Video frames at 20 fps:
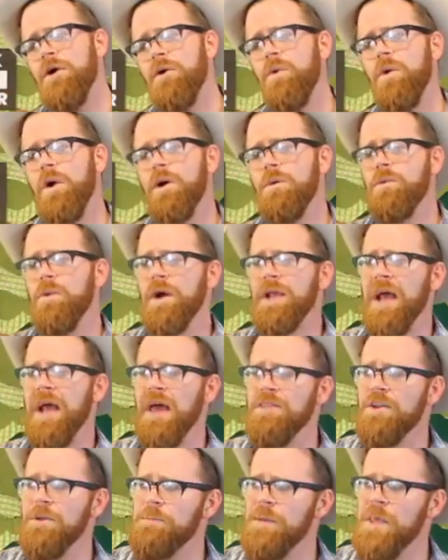what
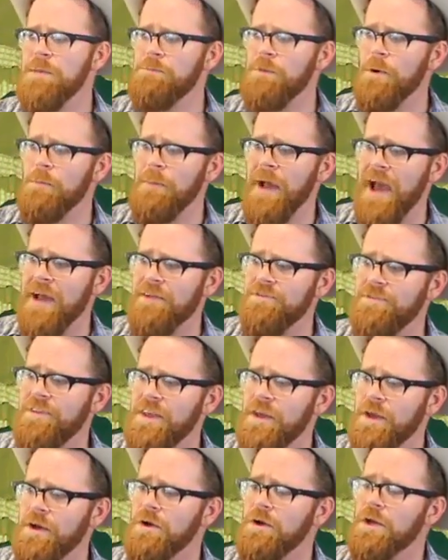other people might
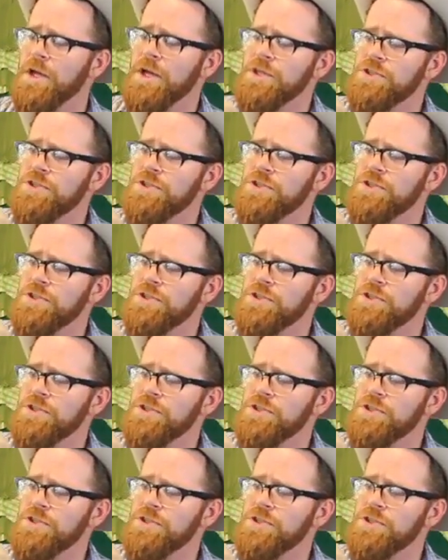feel,